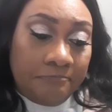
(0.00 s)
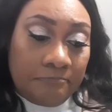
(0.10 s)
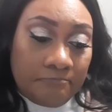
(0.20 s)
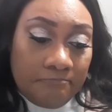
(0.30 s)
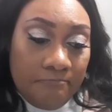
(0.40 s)

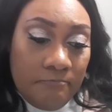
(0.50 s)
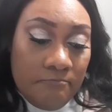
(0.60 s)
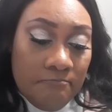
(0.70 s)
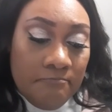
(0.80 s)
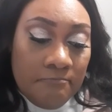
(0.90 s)

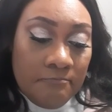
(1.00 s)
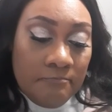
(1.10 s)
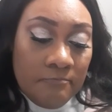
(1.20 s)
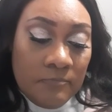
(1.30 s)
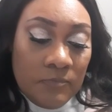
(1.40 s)

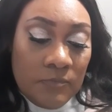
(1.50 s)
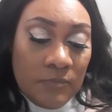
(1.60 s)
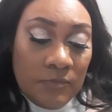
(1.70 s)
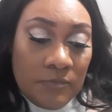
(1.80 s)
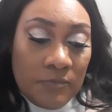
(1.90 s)

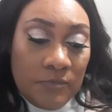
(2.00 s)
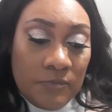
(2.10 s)
Nobody speaks.